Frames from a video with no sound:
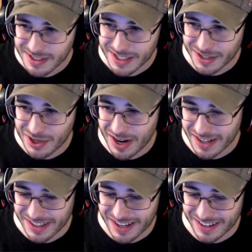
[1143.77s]
And
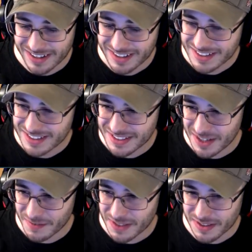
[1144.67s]
trying to get
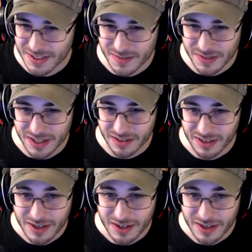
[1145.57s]
stuff done this video.